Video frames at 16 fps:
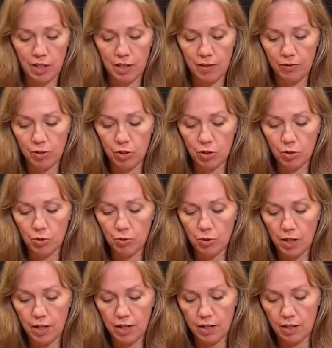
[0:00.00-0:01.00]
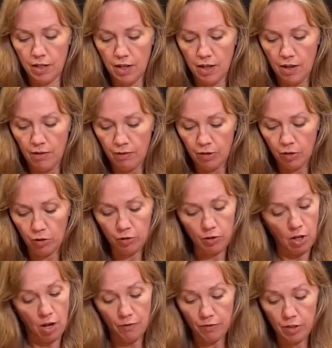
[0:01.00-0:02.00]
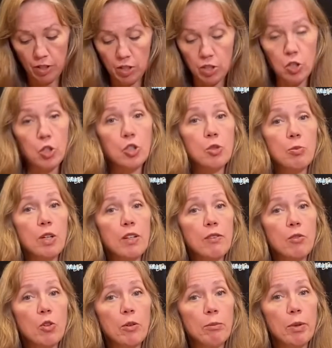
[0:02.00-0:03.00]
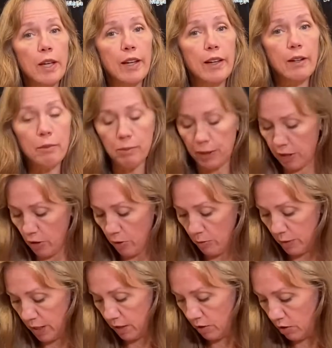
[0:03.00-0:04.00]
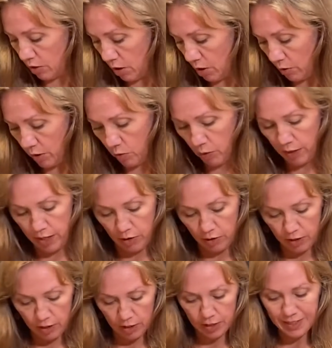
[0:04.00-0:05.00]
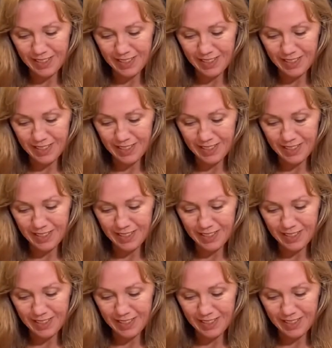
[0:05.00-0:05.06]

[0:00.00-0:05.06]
If you feel confident in your springform pan, by all means, go in without it.